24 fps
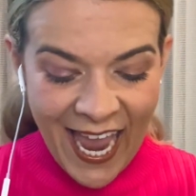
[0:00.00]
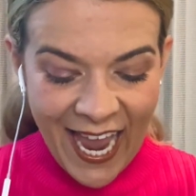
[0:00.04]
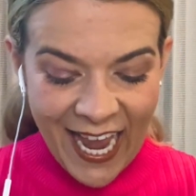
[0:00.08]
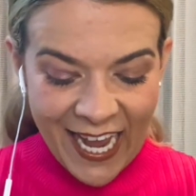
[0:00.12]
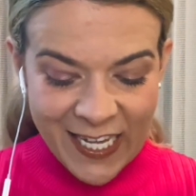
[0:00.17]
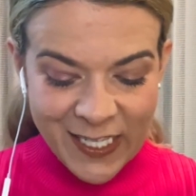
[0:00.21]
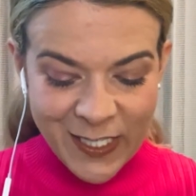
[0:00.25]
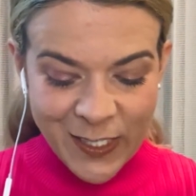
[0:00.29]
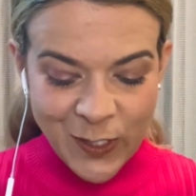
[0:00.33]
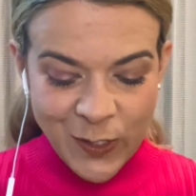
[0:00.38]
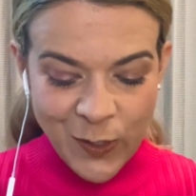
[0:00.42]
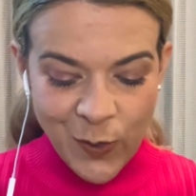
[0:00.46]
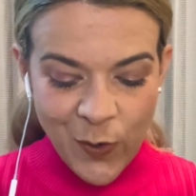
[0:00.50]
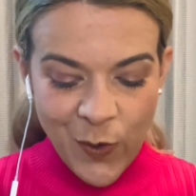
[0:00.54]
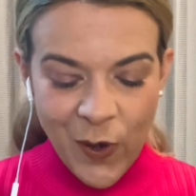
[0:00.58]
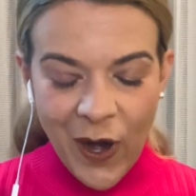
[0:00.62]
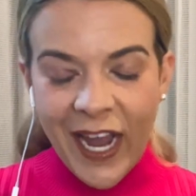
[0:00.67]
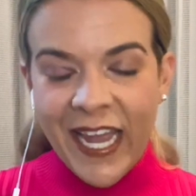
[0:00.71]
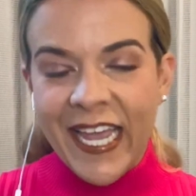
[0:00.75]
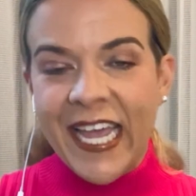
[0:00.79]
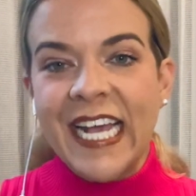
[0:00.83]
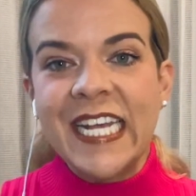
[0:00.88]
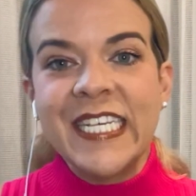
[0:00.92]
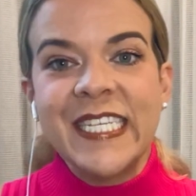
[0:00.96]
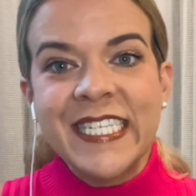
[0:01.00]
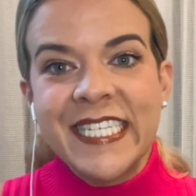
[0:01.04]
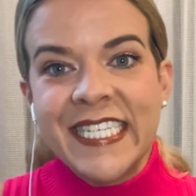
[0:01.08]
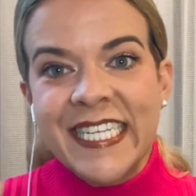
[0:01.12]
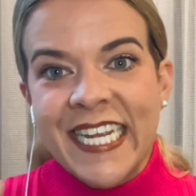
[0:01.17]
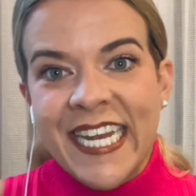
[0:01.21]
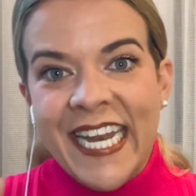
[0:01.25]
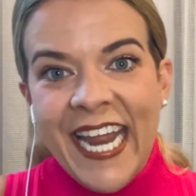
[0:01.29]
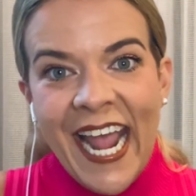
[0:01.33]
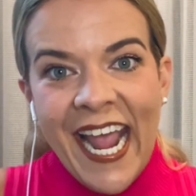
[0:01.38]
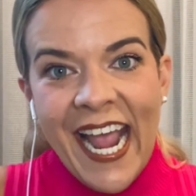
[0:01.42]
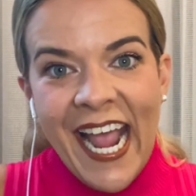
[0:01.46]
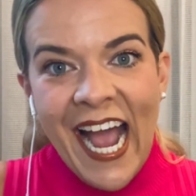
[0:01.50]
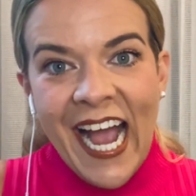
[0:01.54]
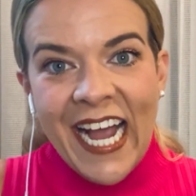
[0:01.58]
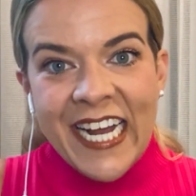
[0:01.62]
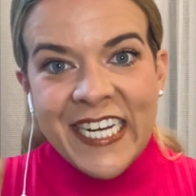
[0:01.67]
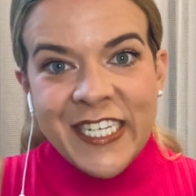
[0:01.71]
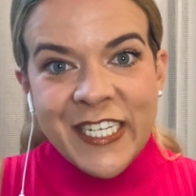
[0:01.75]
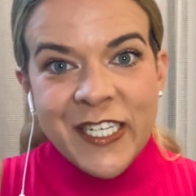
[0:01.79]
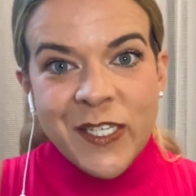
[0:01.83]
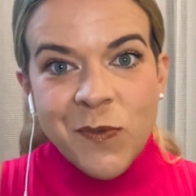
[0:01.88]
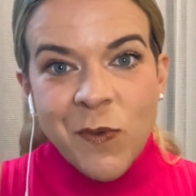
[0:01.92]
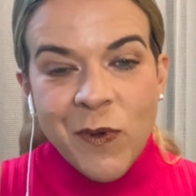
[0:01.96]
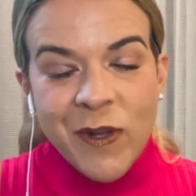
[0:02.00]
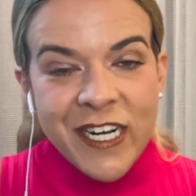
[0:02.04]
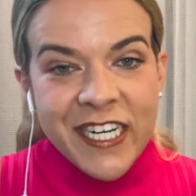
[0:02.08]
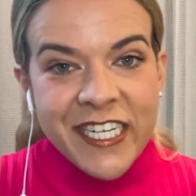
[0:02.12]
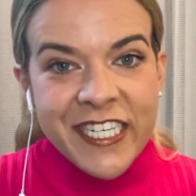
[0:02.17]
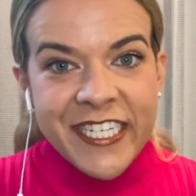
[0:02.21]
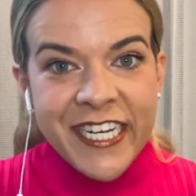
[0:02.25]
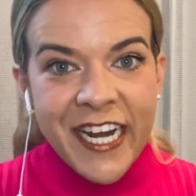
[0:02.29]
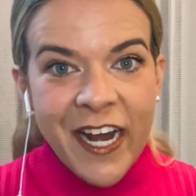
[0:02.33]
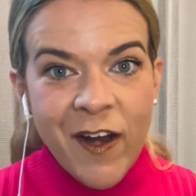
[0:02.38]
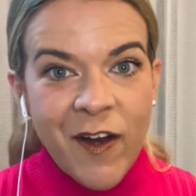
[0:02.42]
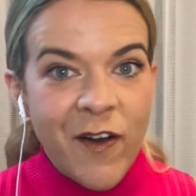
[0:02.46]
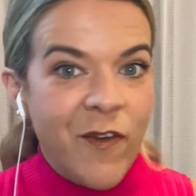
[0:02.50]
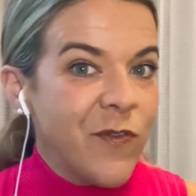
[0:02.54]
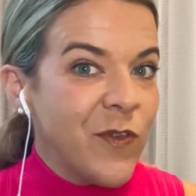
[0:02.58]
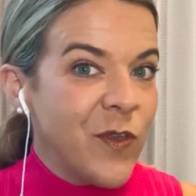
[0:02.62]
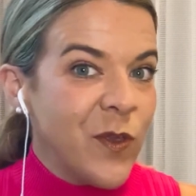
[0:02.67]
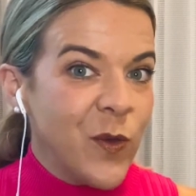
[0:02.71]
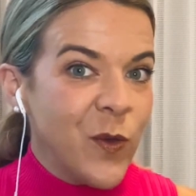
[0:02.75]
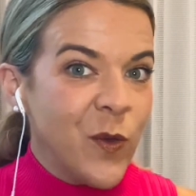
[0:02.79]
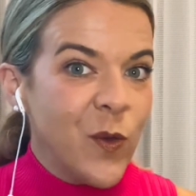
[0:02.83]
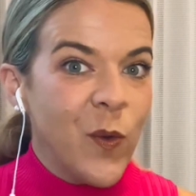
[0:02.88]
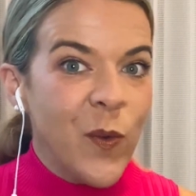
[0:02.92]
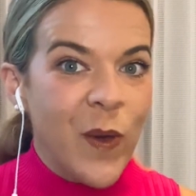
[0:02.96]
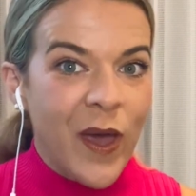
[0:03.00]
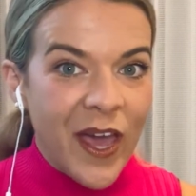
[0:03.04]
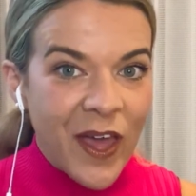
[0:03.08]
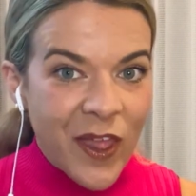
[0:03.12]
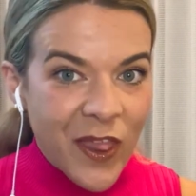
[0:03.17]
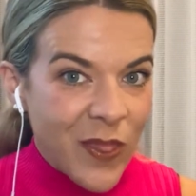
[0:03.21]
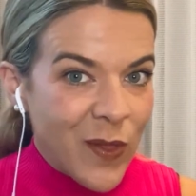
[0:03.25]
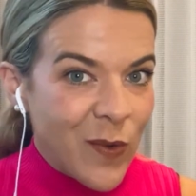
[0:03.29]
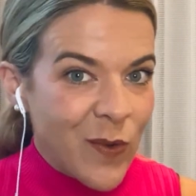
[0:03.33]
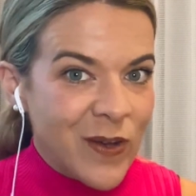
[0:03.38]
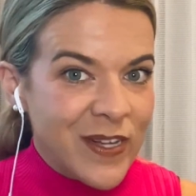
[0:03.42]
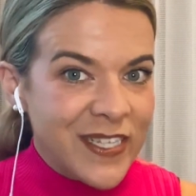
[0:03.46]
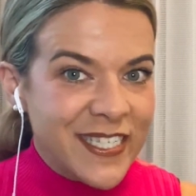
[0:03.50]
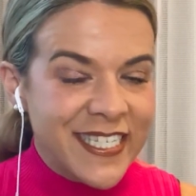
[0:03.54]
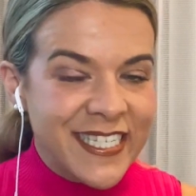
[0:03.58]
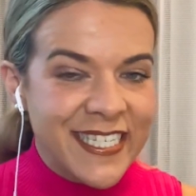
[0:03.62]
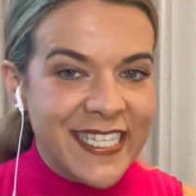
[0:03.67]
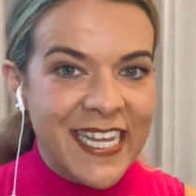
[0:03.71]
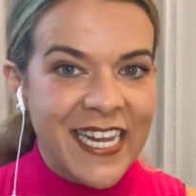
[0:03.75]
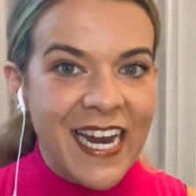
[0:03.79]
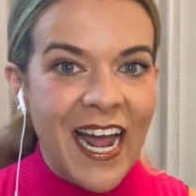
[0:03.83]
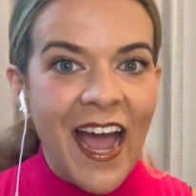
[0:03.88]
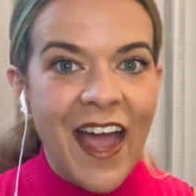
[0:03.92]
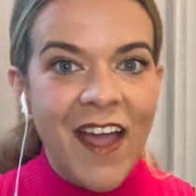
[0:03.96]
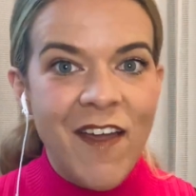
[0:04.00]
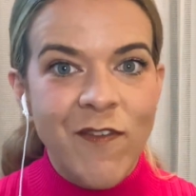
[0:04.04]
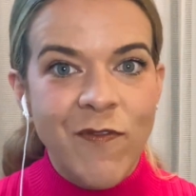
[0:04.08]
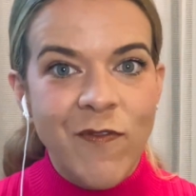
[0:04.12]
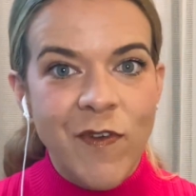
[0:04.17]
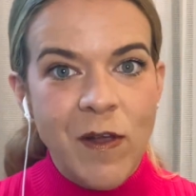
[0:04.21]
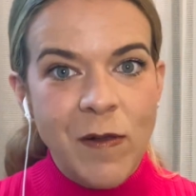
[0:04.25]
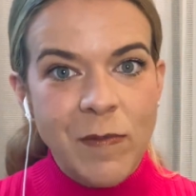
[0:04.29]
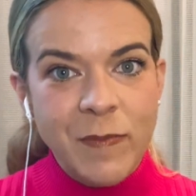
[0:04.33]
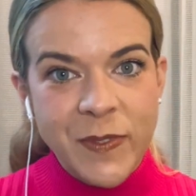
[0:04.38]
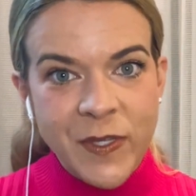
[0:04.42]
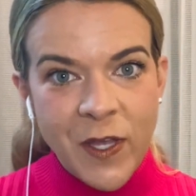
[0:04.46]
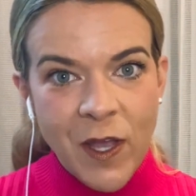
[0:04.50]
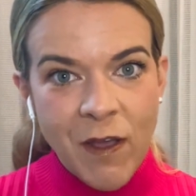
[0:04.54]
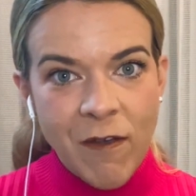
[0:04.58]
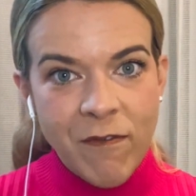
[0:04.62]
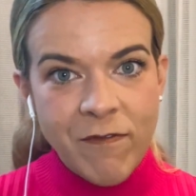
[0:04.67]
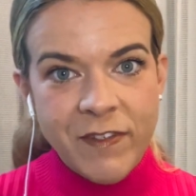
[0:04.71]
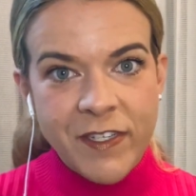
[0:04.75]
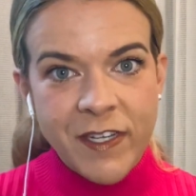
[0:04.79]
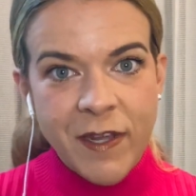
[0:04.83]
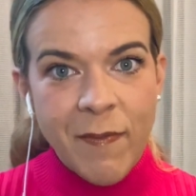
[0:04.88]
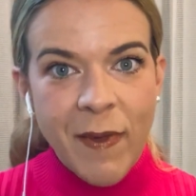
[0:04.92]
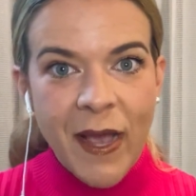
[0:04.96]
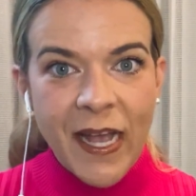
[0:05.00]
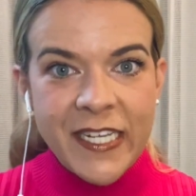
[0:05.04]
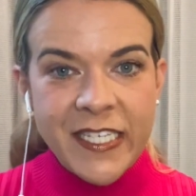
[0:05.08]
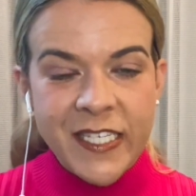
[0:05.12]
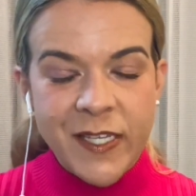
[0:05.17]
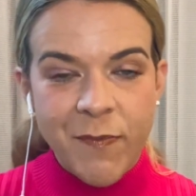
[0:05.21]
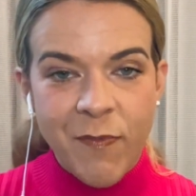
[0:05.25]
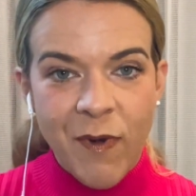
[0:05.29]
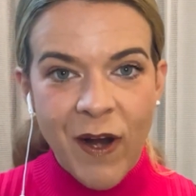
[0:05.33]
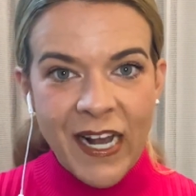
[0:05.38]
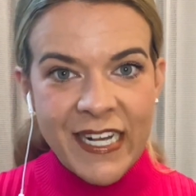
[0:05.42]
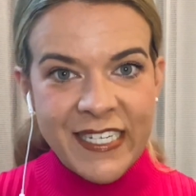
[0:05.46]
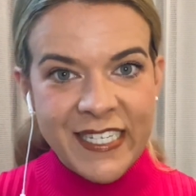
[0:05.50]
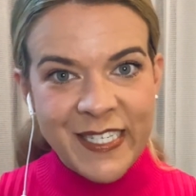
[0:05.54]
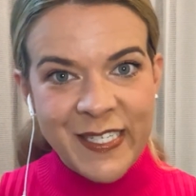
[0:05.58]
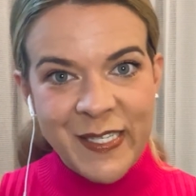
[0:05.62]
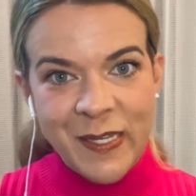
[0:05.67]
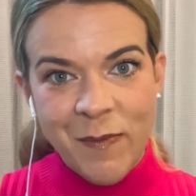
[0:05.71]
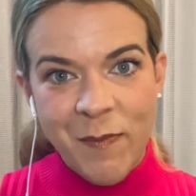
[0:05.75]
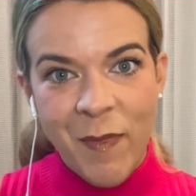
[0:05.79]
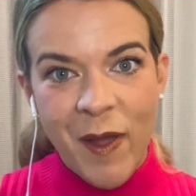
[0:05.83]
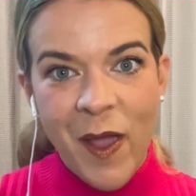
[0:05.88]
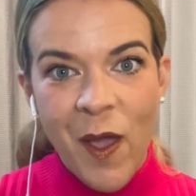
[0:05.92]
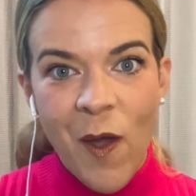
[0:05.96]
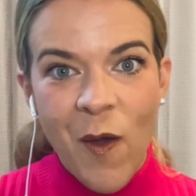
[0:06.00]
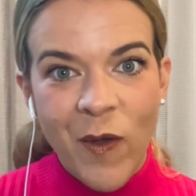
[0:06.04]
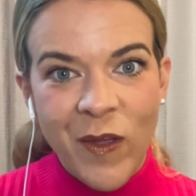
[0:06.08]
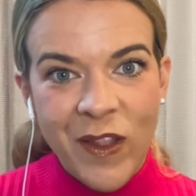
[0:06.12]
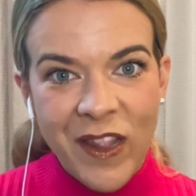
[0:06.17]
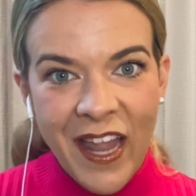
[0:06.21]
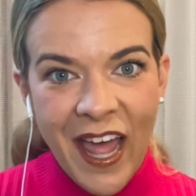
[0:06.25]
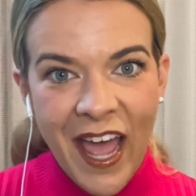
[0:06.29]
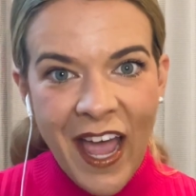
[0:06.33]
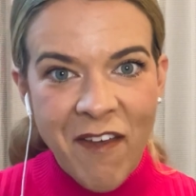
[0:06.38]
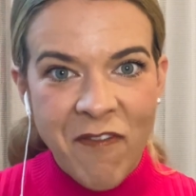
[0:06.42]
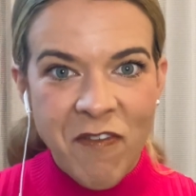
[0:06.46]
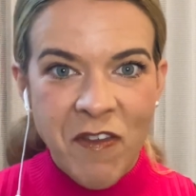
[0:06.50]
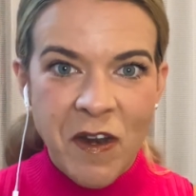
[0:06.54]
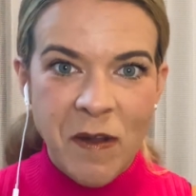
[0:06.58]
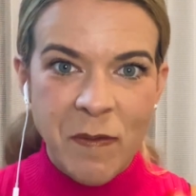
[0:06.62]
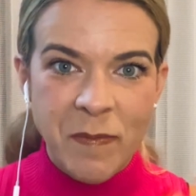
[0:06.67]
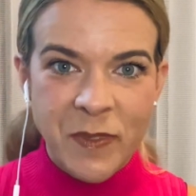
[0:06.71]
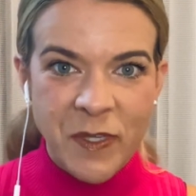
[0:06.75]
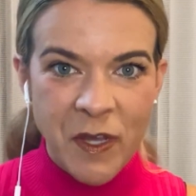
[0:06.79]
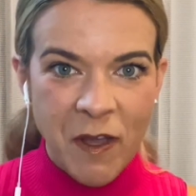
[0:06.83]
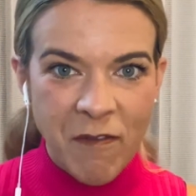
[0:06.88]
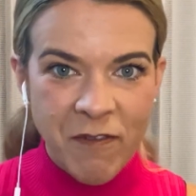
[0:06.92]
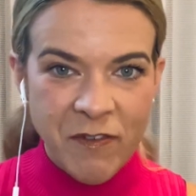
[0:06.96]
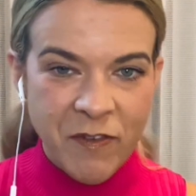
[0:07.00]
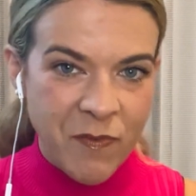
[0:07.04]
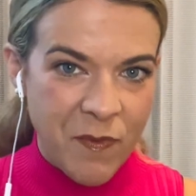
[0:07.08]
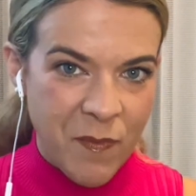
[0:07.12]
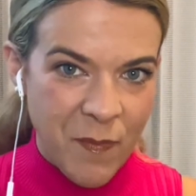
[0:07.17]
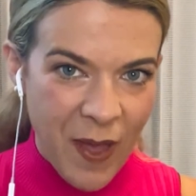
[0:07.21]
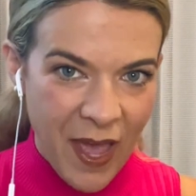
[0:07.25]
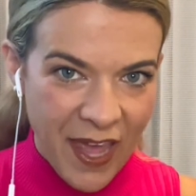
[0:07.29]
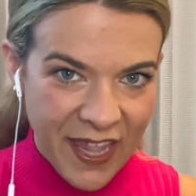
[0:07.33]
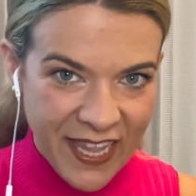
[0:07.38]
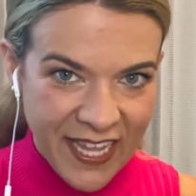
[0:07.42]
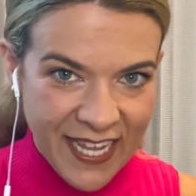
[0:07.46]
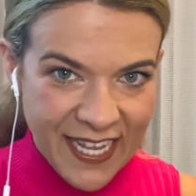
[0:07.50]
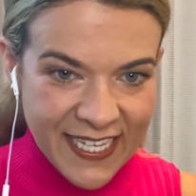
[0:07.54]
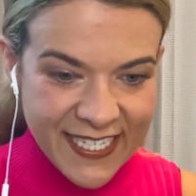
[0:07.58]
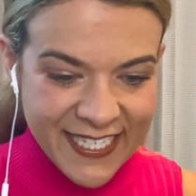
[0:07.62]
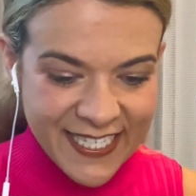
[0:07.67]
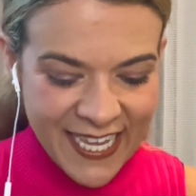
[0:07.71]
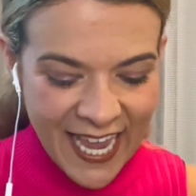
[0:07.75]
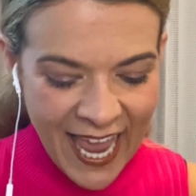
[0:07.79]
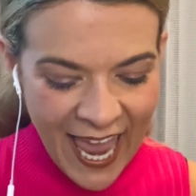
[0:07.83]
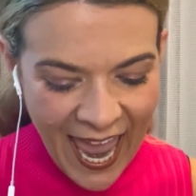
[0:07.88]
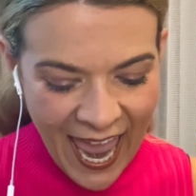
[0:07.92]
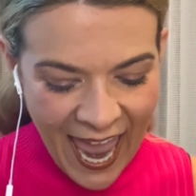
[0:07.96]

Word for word: And so I guess today I just want to share a few quick thoughts that I've observed about surprises in my own life and observed from others,